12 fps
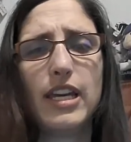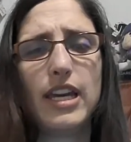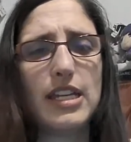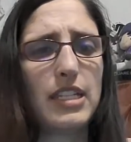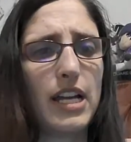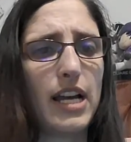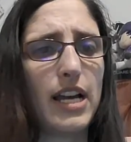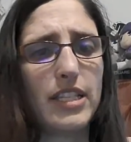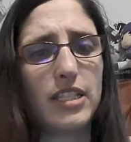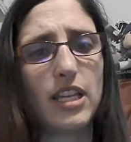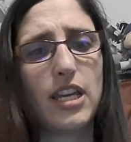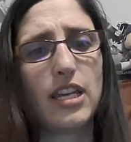It
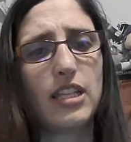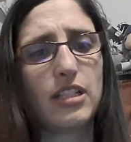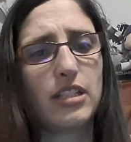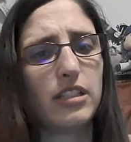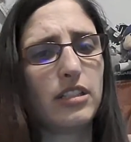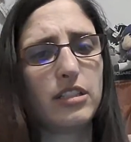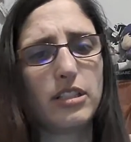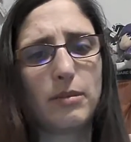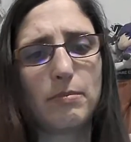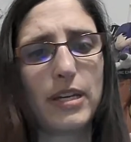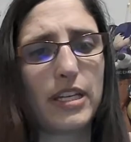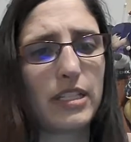does. It, it there's a
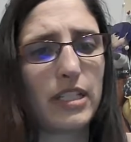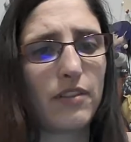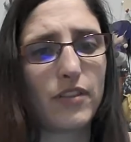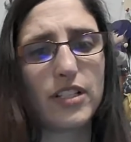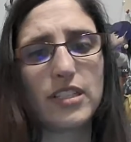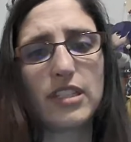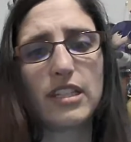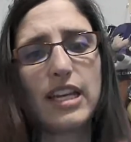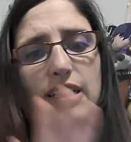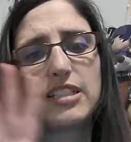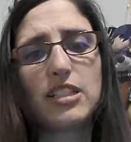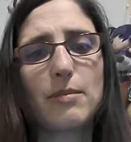big difference. The
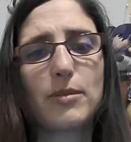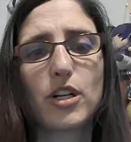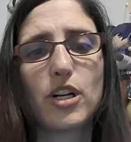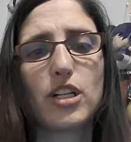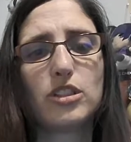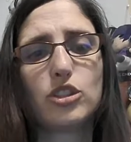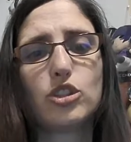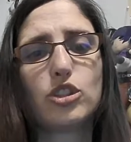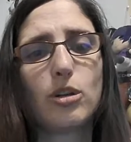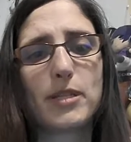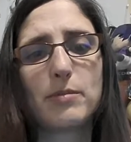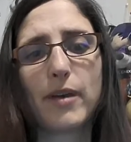anatomical art looks
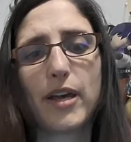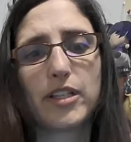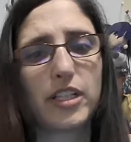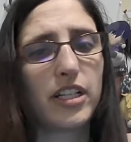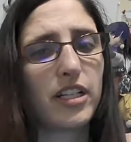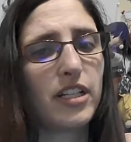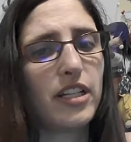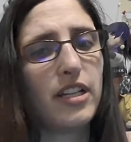so much better.